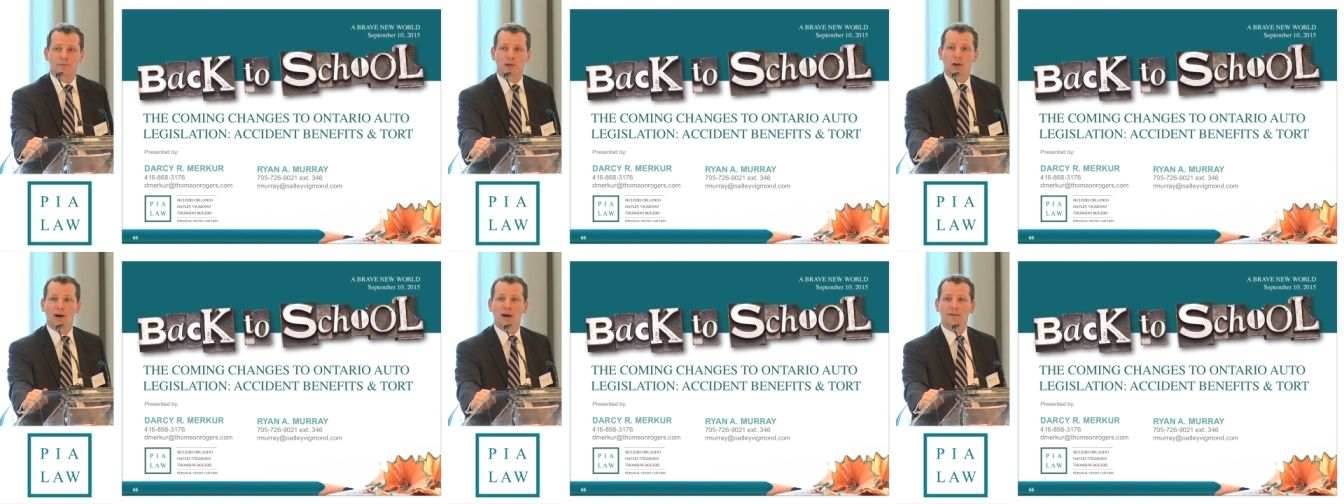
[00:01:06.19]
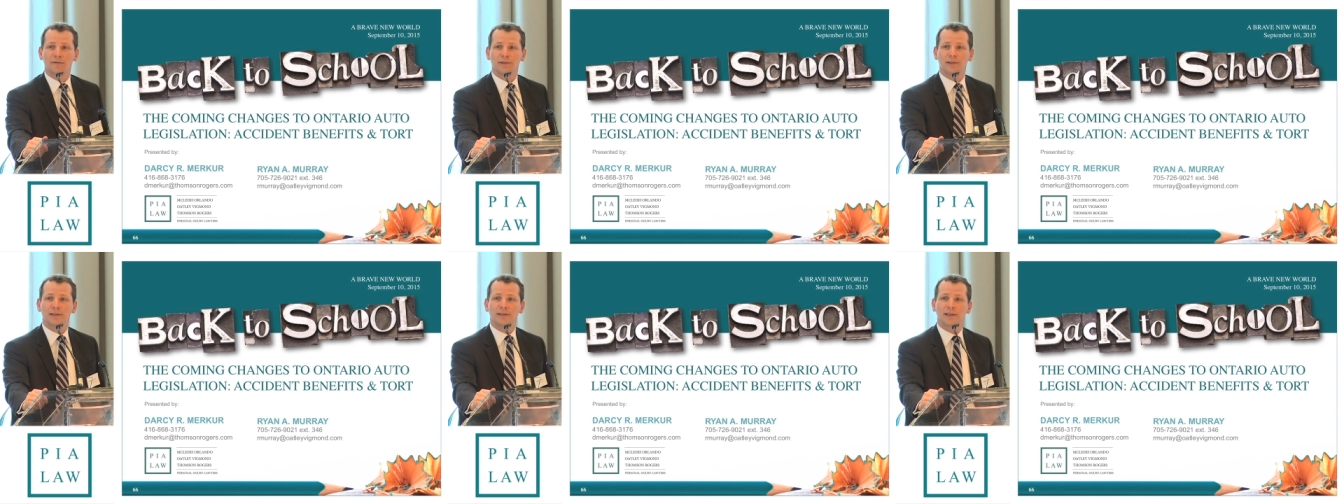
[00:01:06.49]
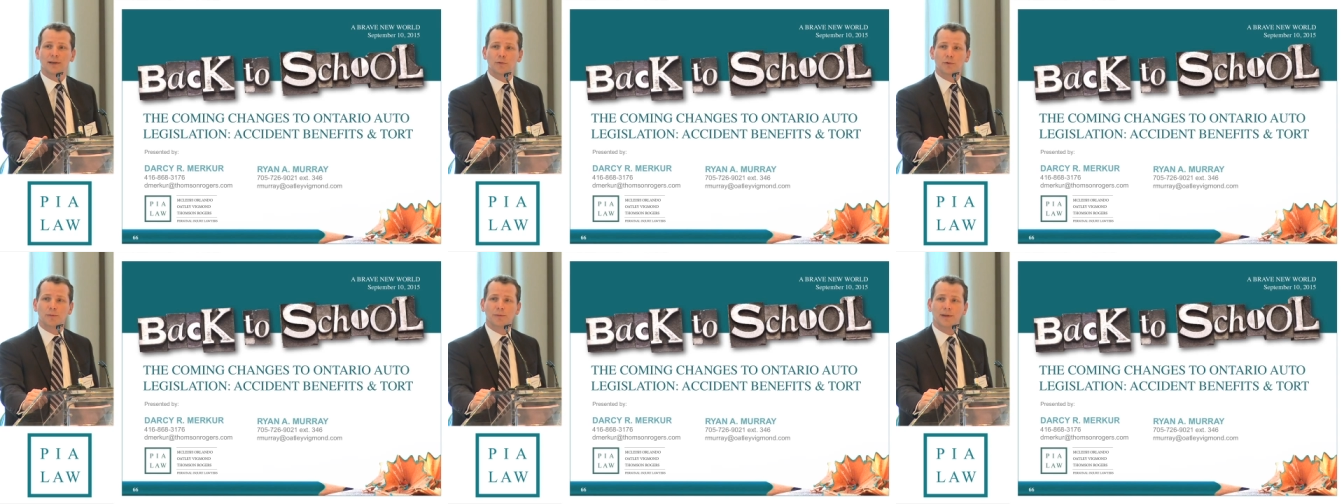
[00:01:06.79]

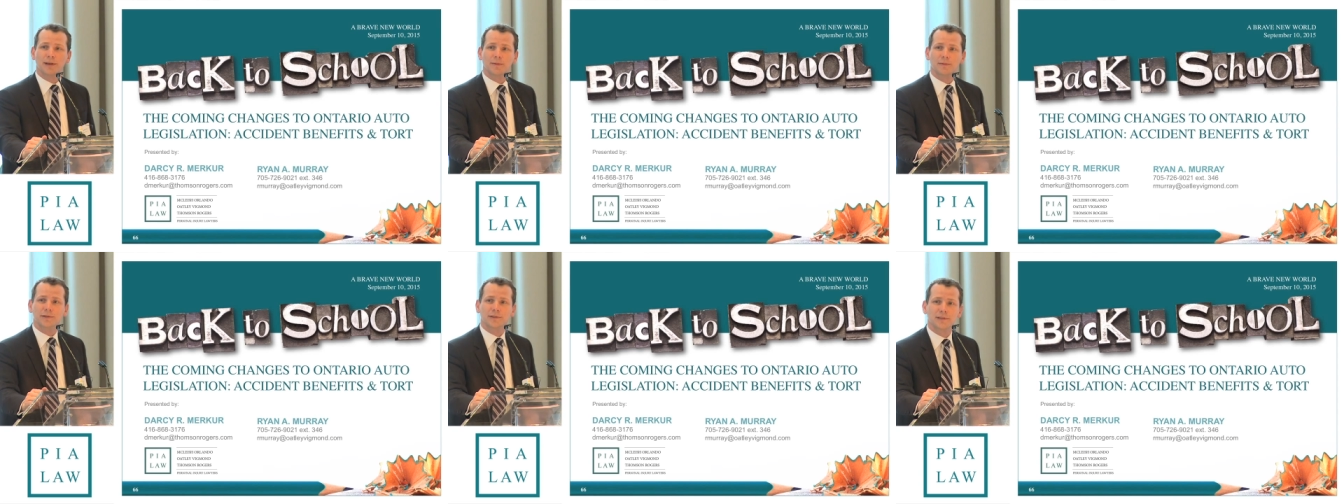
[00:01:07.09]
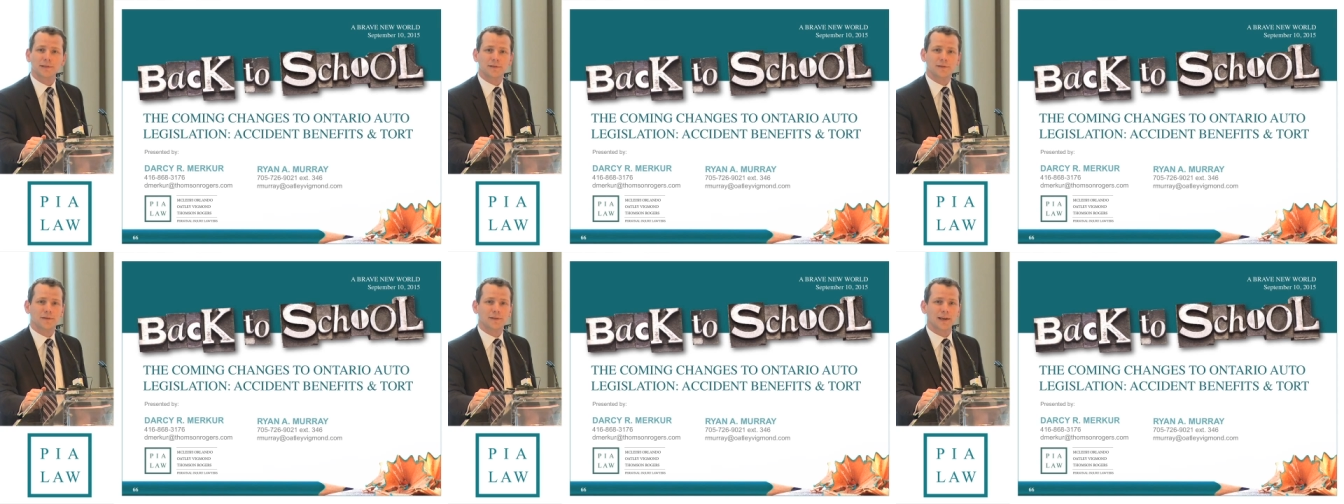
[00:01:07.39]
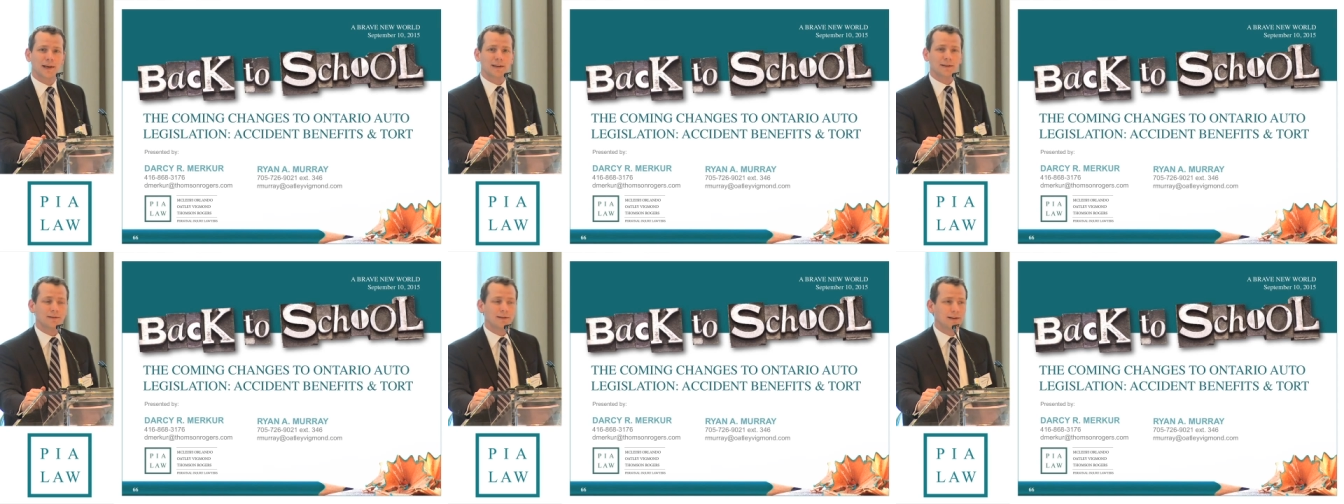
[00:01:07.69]
confident that we'll be able to do
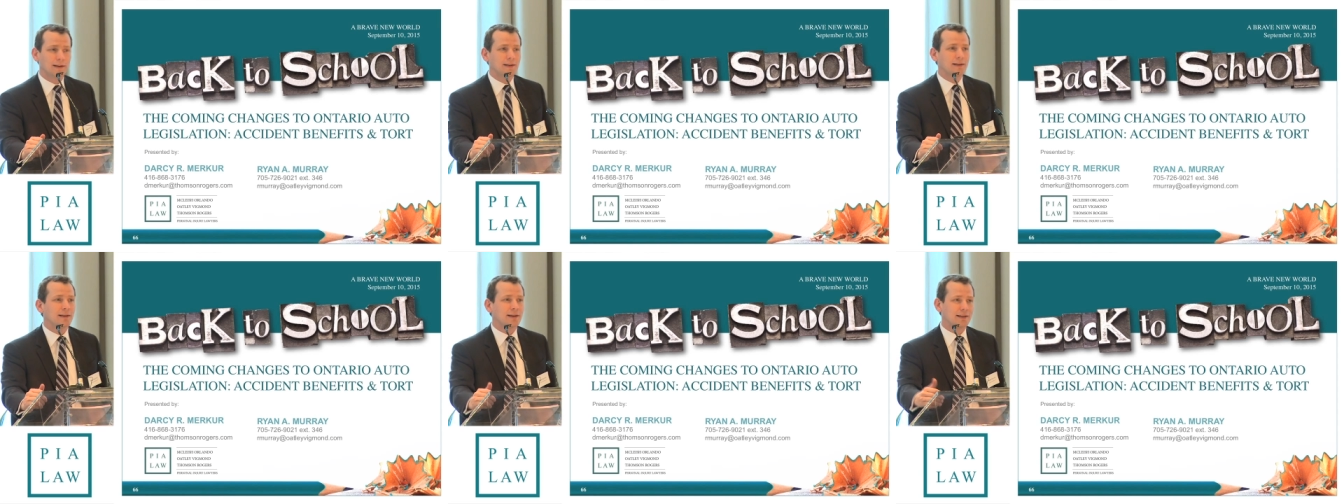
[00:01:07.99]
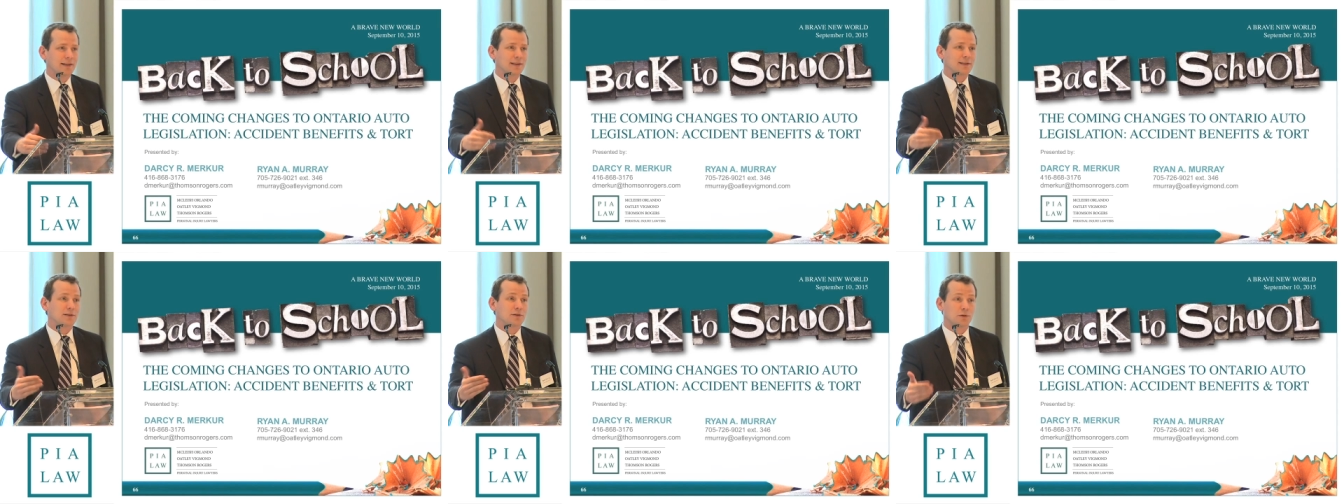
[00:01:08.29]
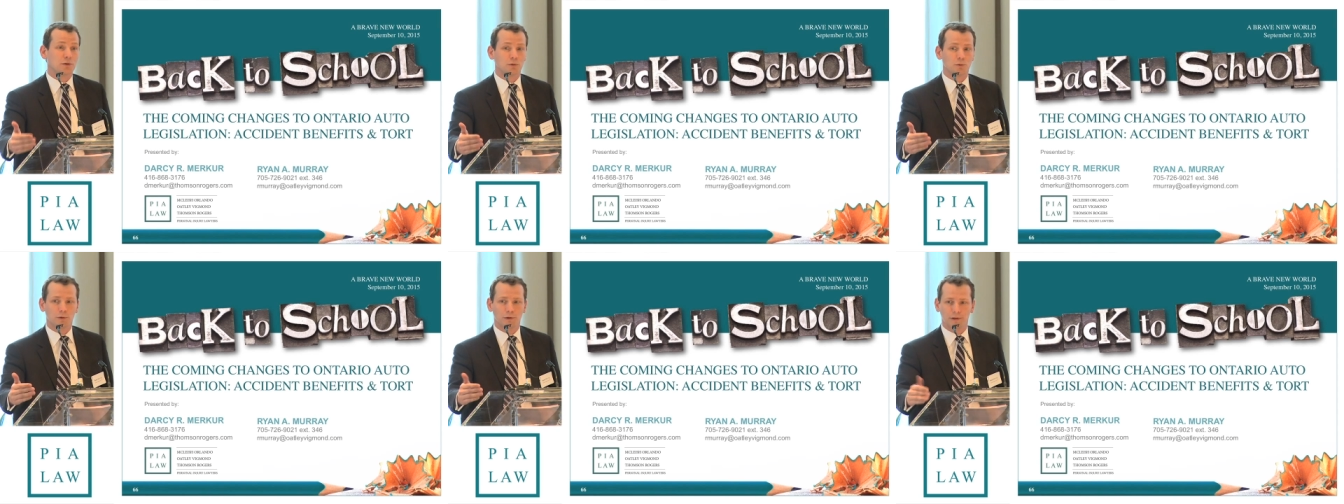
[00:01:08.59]
that in this
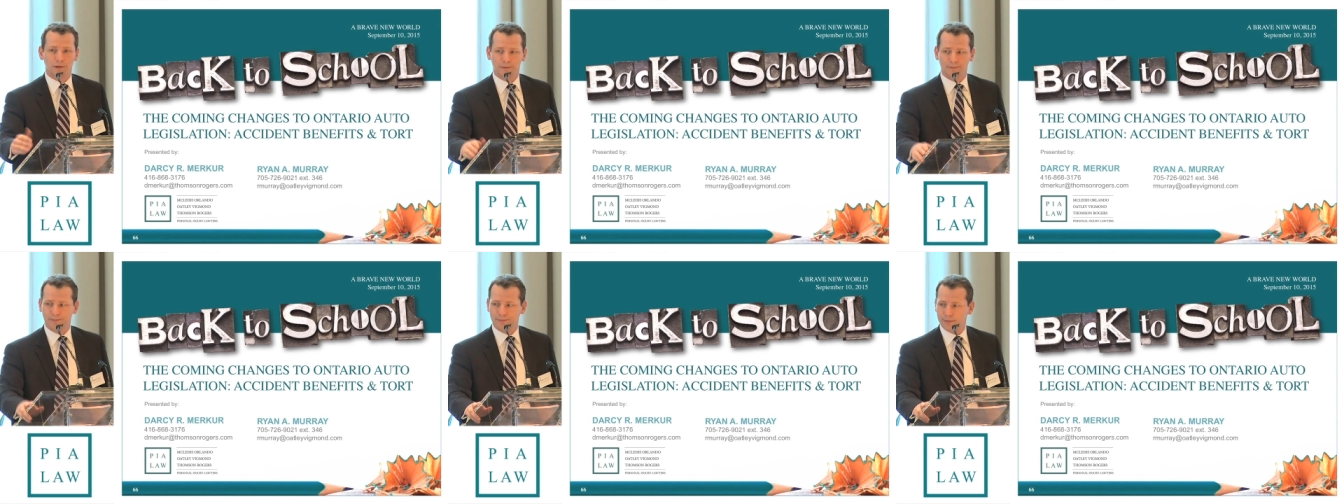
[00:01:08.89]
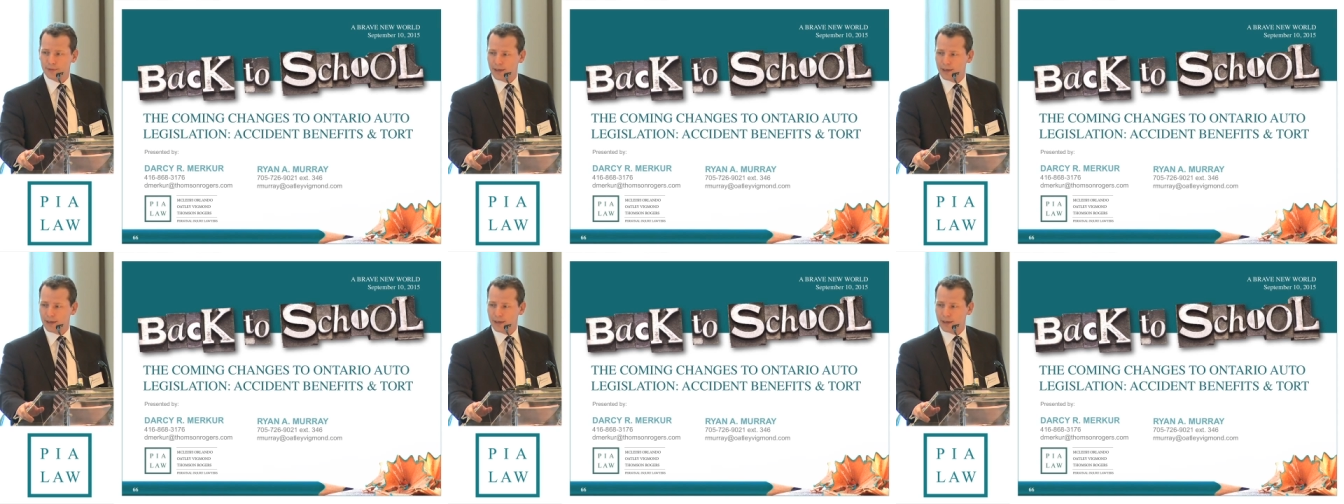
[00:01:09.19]
new world.